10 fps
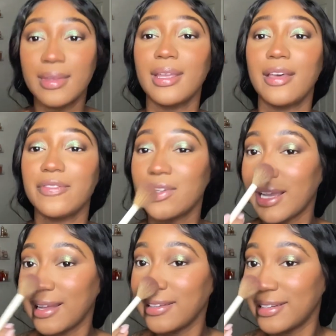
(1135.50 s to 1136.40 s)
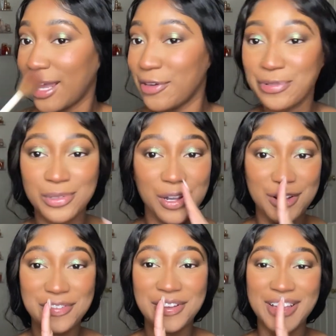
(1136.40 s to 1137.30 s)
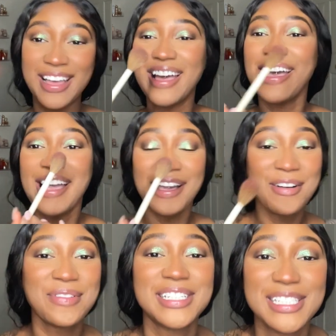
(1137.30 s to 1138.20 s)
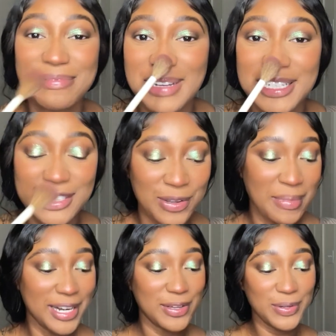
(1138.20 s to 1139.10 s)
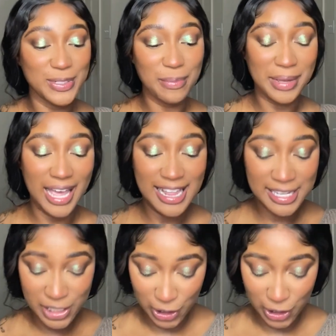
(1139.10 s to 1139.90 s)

I feel like I look like Rudolph with this blush on my nose, but I think it's